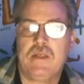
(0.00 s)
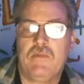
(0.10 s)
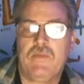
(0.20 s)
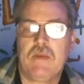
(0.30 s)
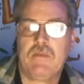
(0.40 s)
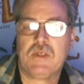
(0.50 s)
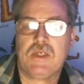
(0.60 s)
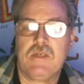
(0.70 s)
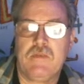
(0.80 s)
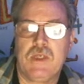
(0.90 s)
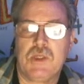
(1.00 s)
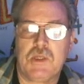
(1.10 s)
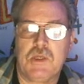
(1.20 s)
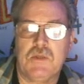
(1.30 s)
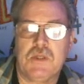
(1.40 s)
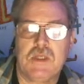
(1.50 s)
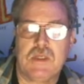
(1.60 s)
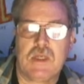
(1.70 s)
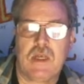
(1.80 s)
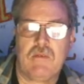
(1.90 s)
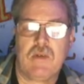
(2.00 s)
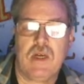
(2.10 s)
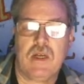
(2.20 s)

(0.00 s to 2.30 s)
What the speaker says: favorite TV shows that's getting ready